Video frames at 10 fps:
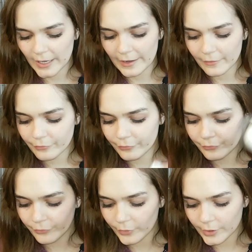I have
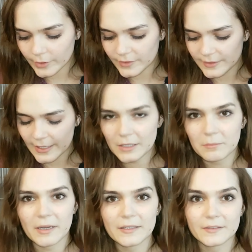4 snacky
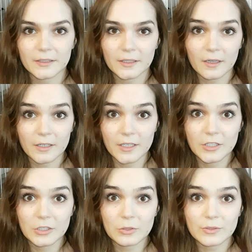mice that are
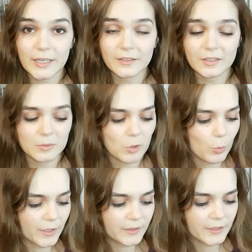in use at the
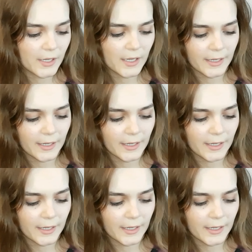moment,